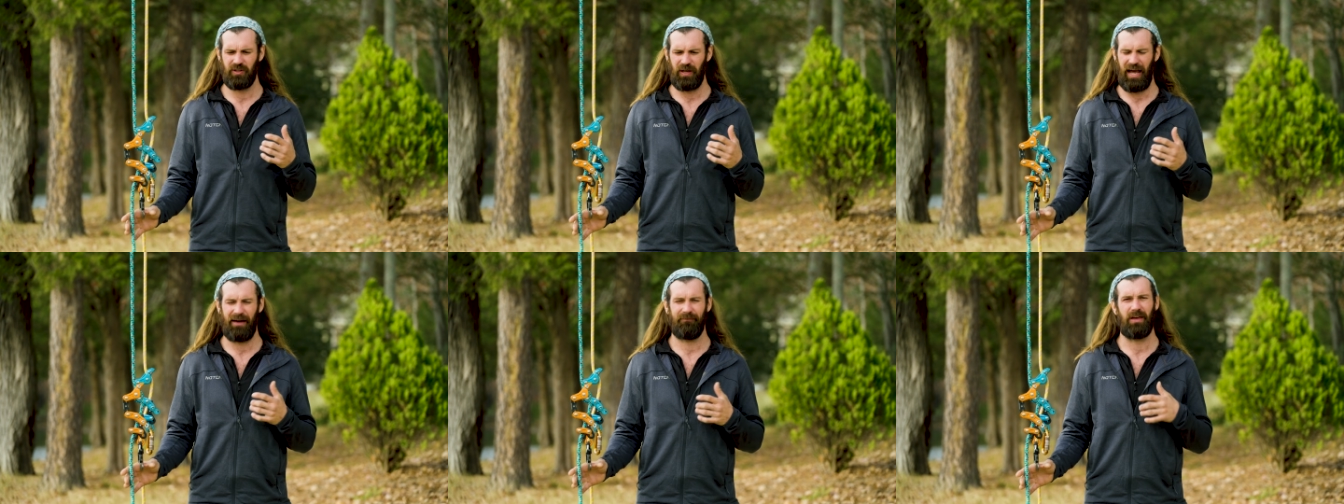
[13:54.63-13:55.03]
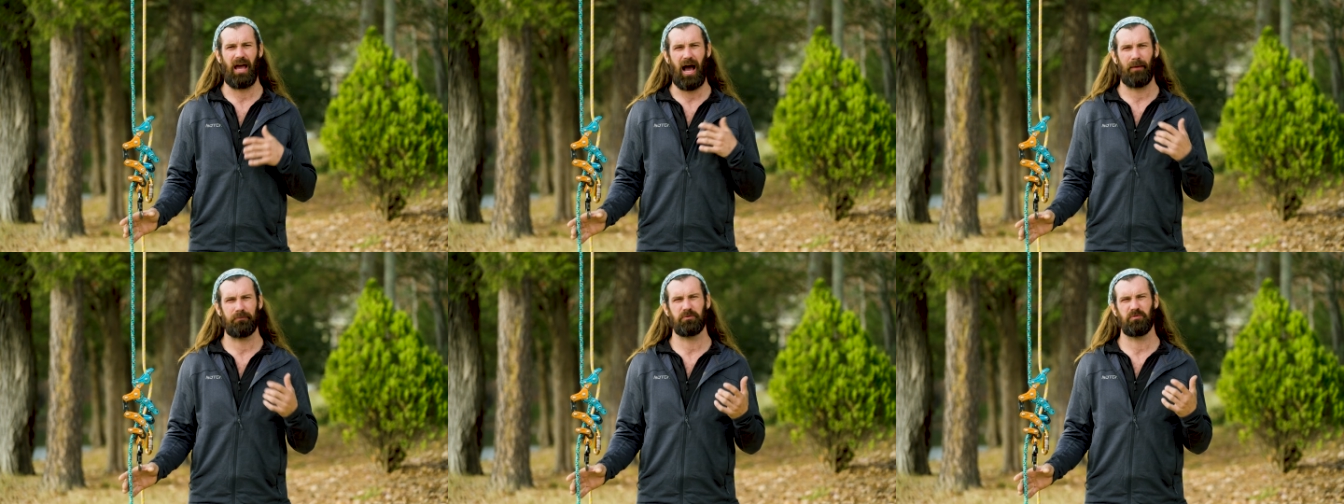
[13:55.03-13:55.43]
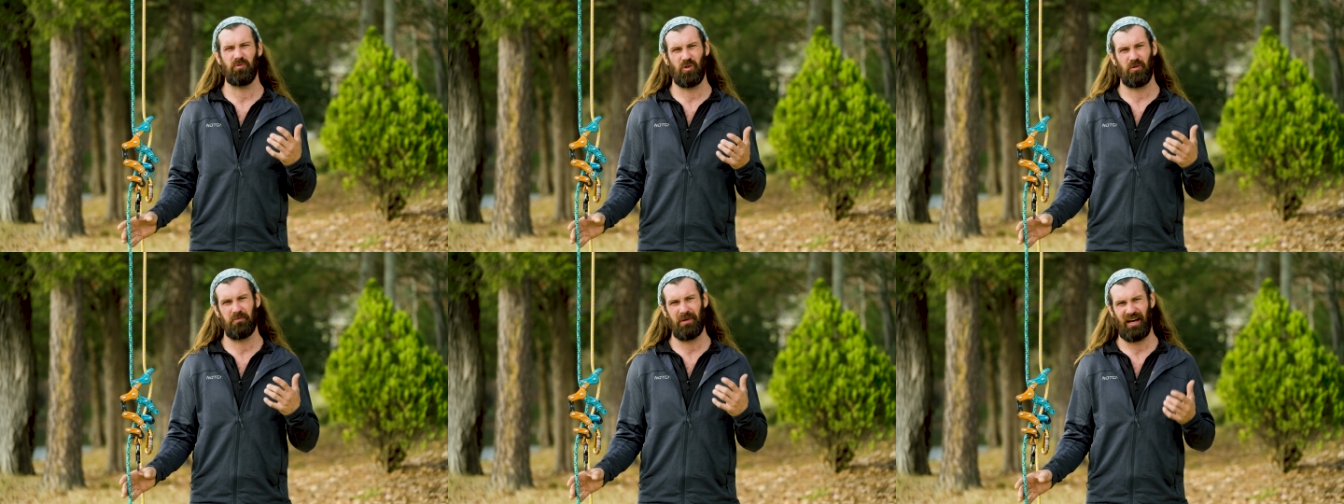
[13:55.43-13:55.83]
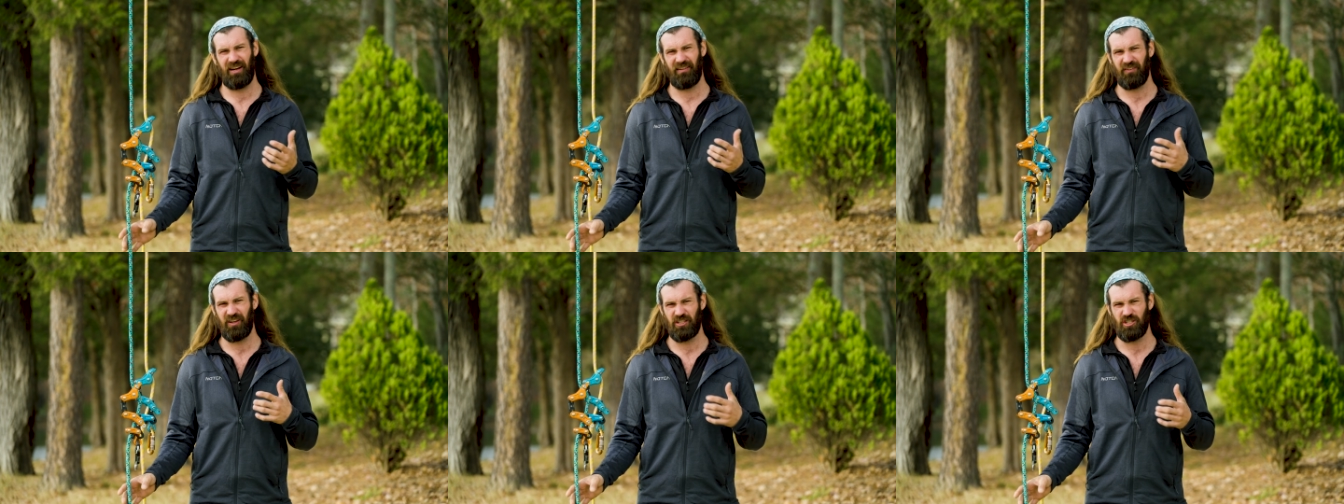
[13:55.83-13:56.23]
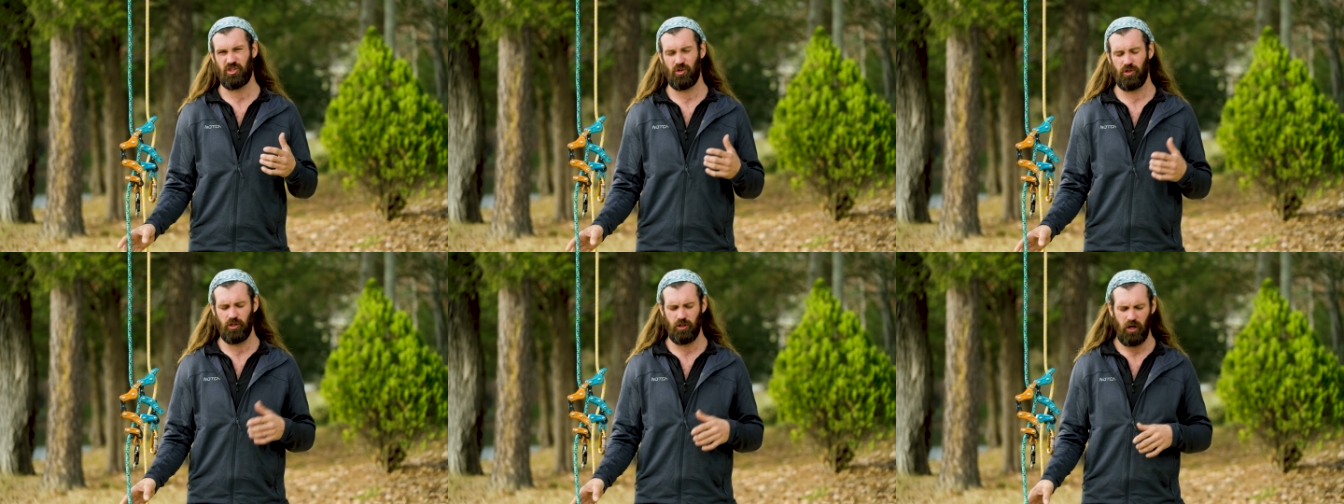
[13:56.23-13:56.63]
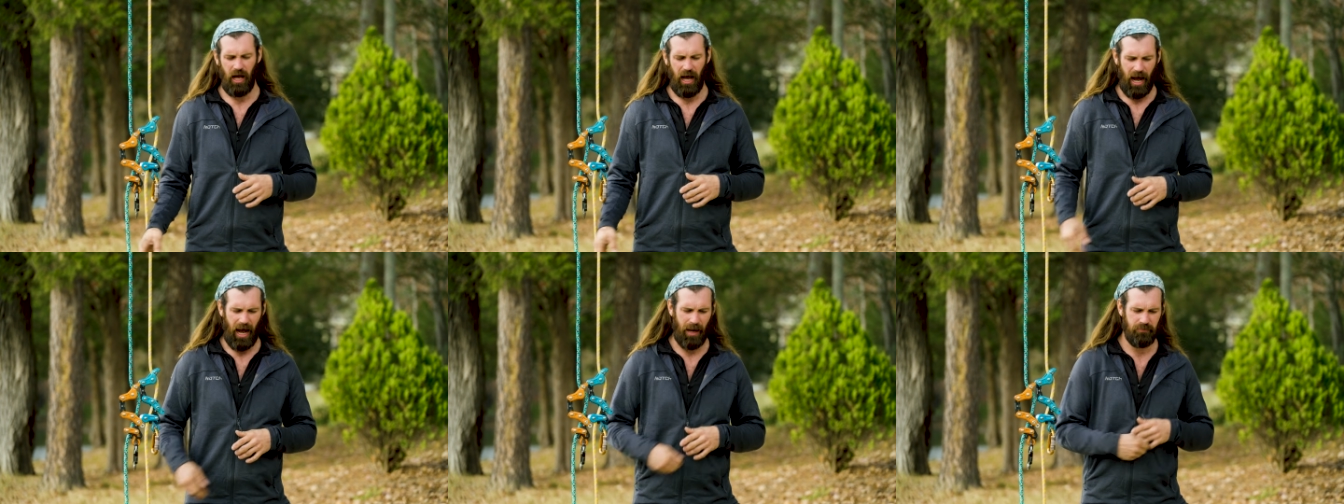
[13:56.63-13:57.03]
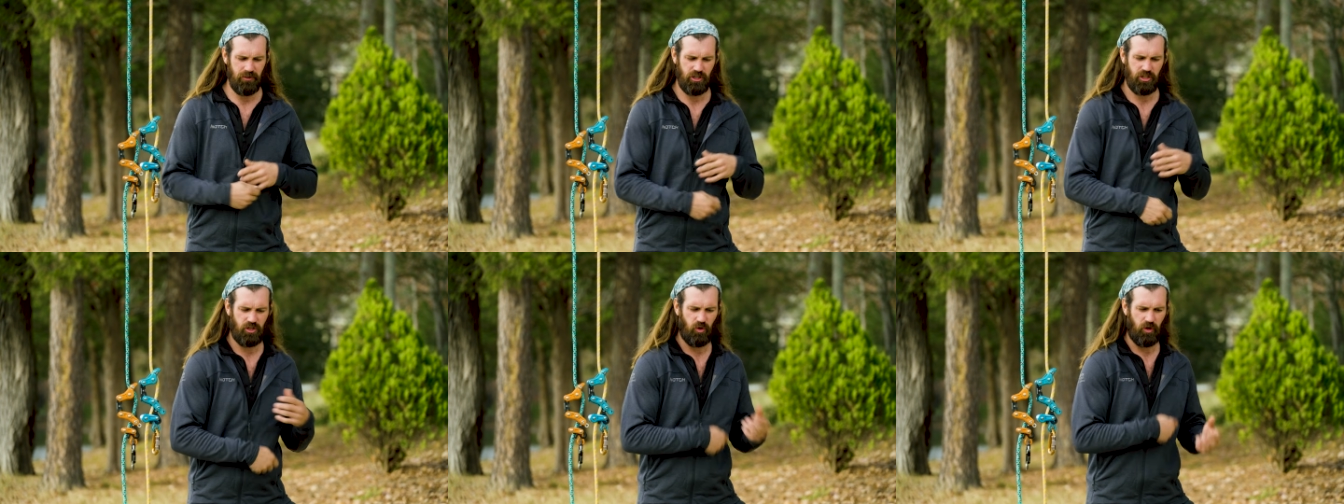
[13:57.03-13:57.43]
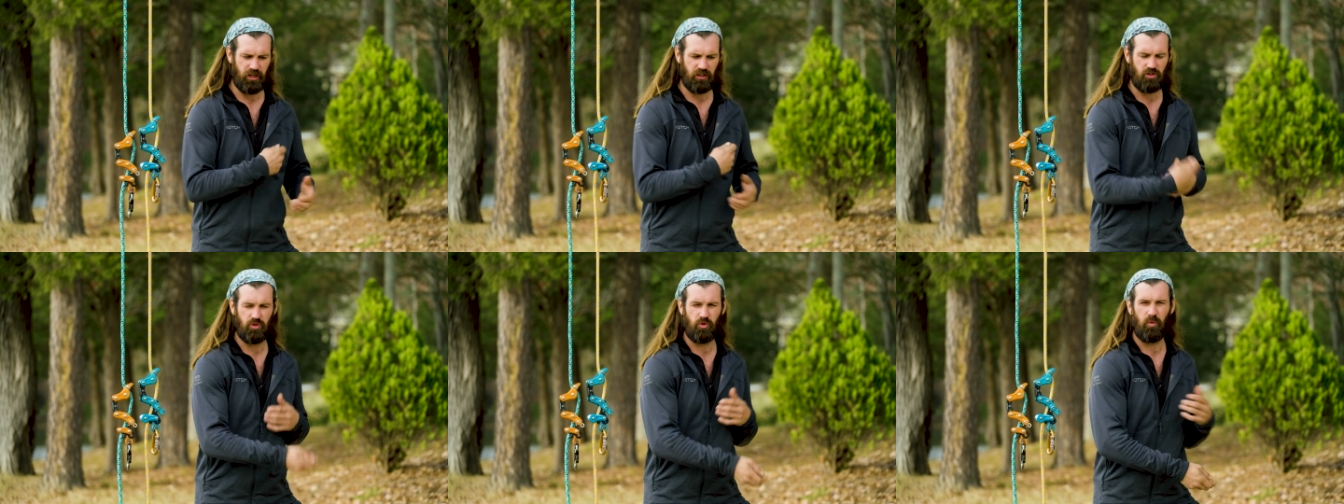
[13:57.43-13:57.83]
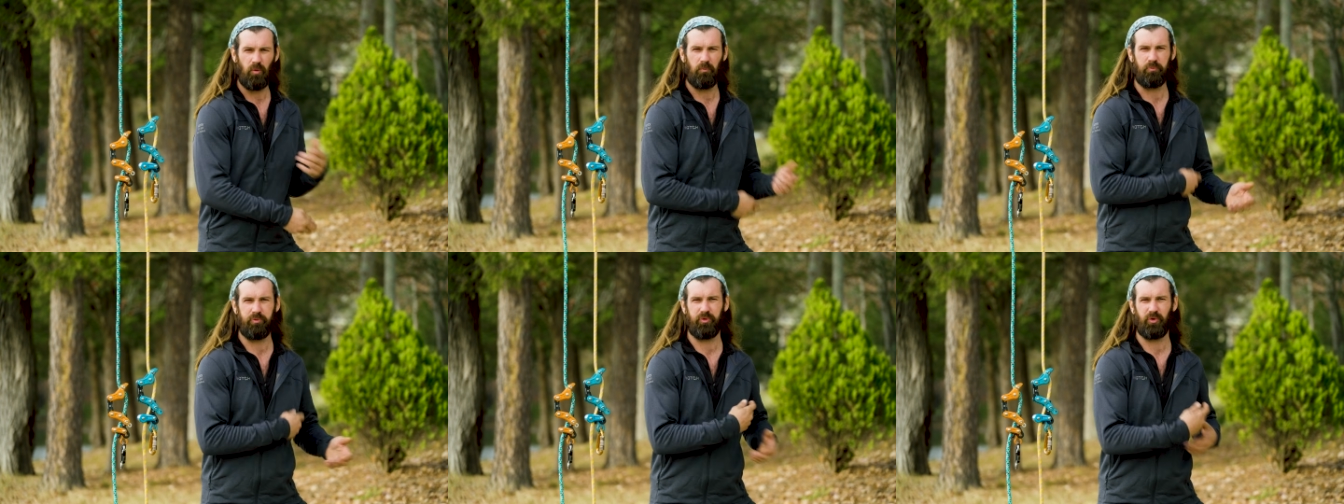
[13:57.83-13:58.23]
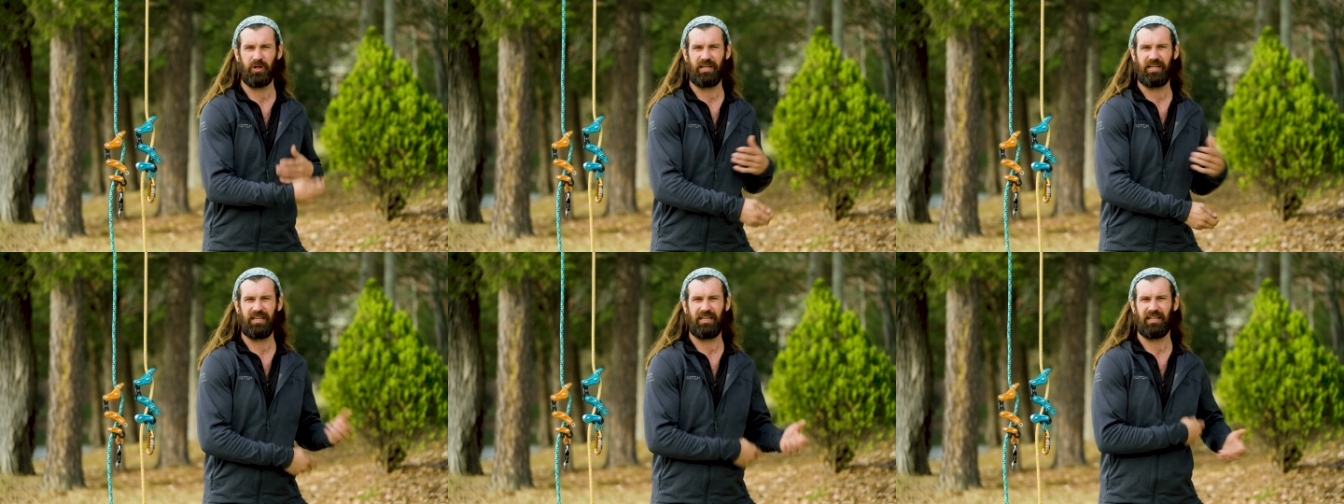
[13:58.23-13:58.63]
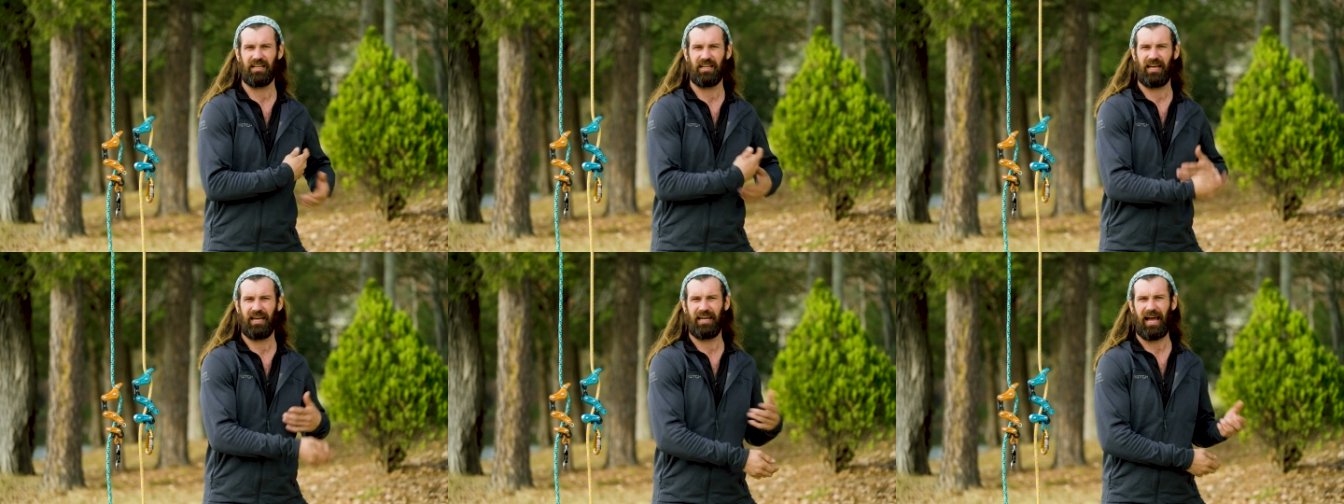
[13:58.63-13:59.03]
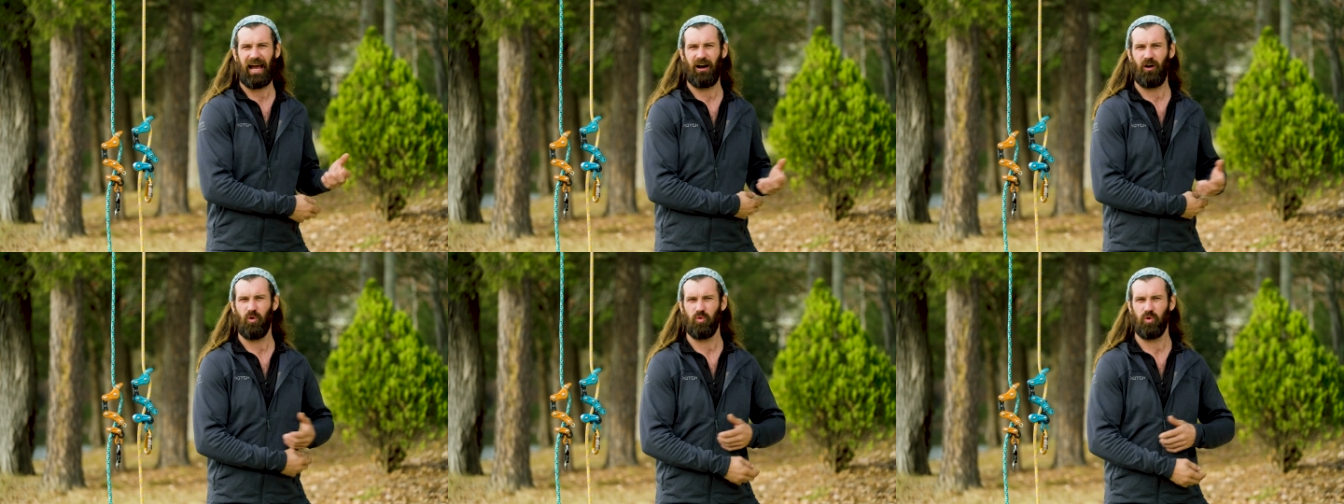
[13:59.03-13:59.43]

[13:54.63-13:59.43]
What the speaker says: to have the optimal amount of control, I'm just going to pre-lay out